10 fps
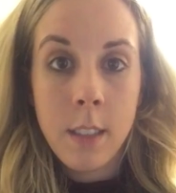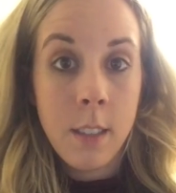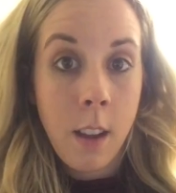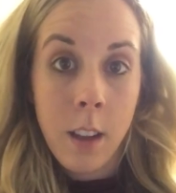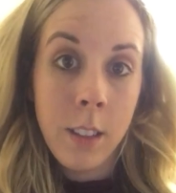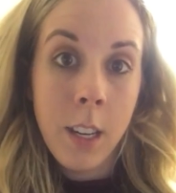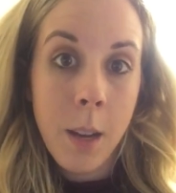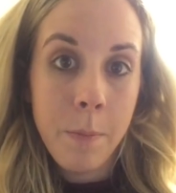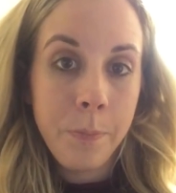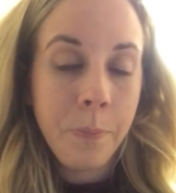he's not lit
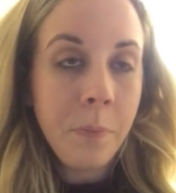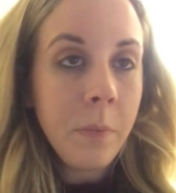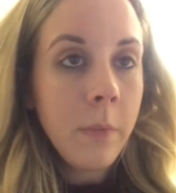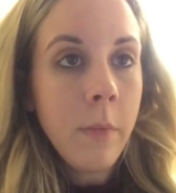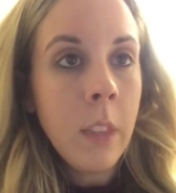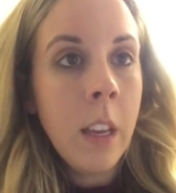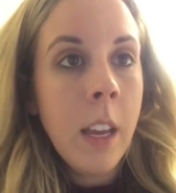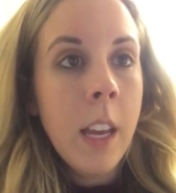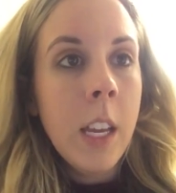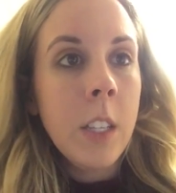up.
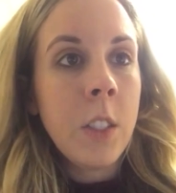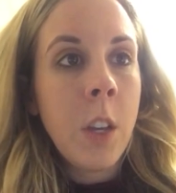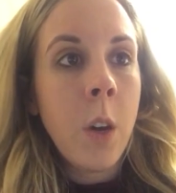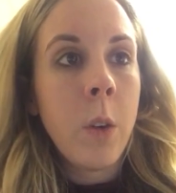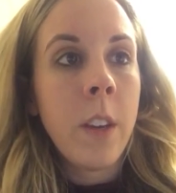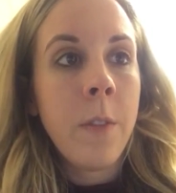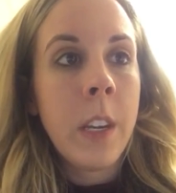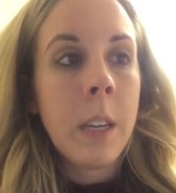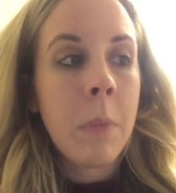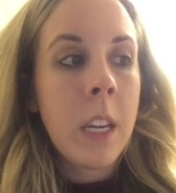So if
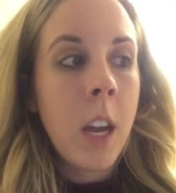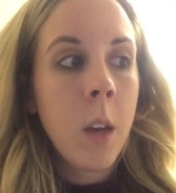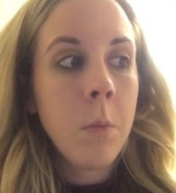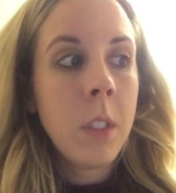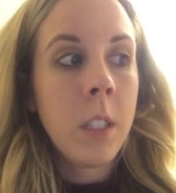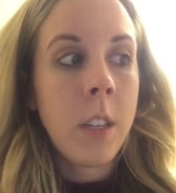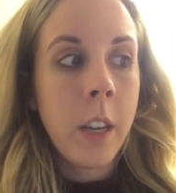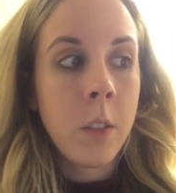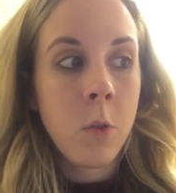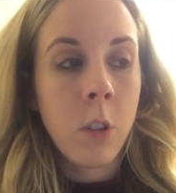it becomes a
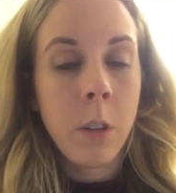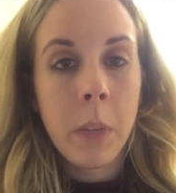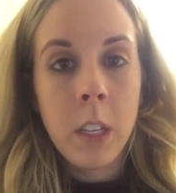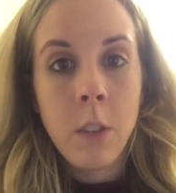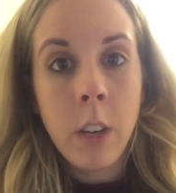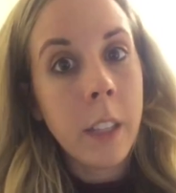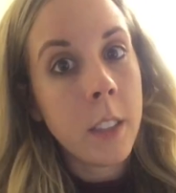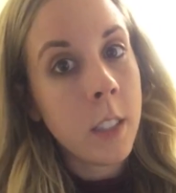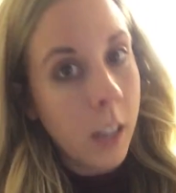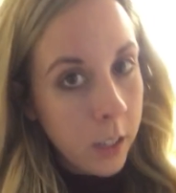dust storm and you get
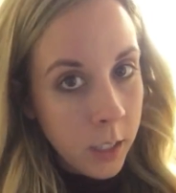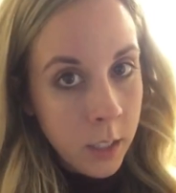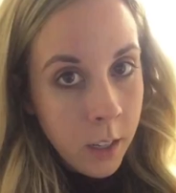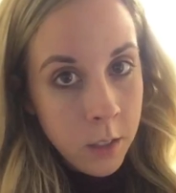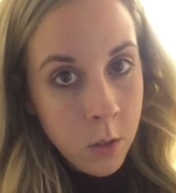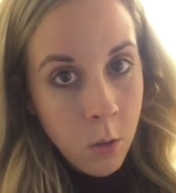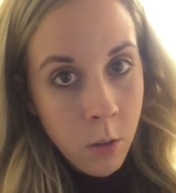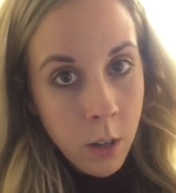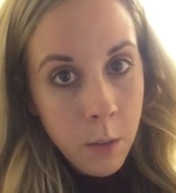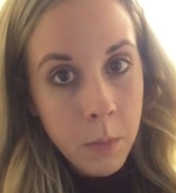stuck in a dust
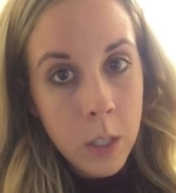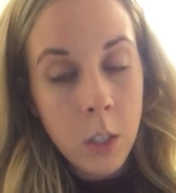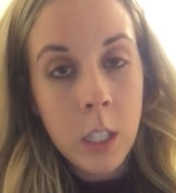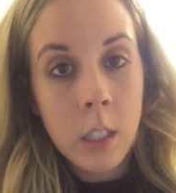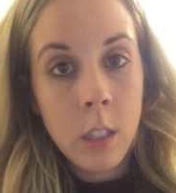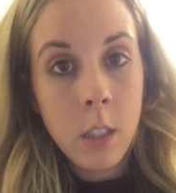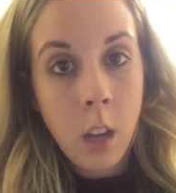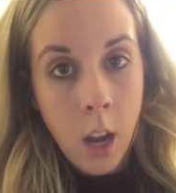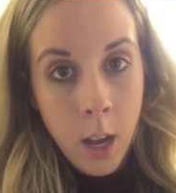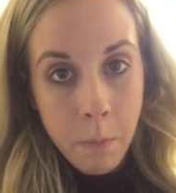storm, you need to
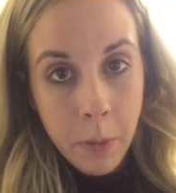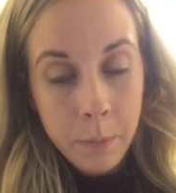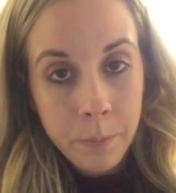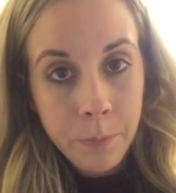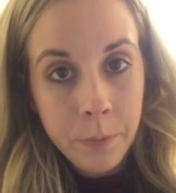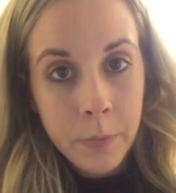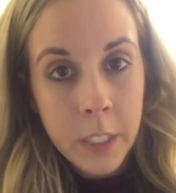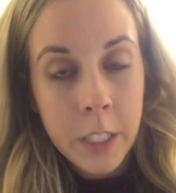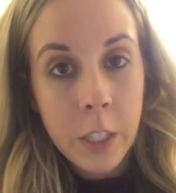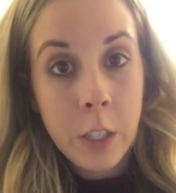stop.
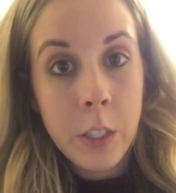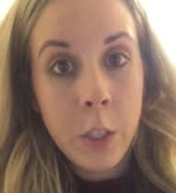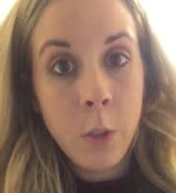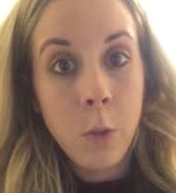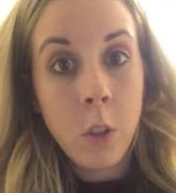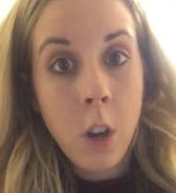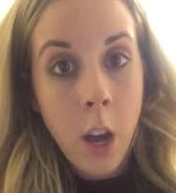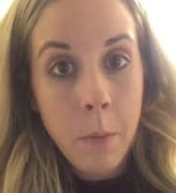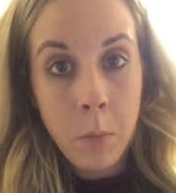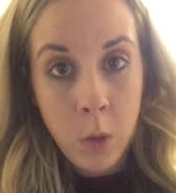You need to
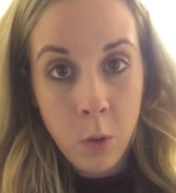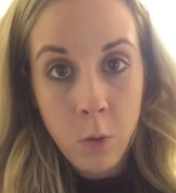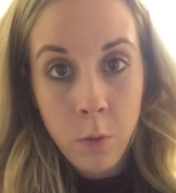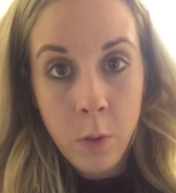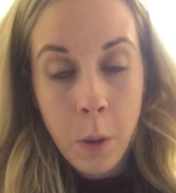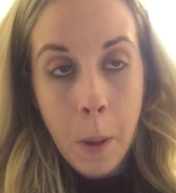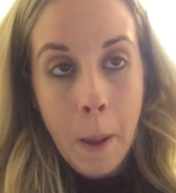not move.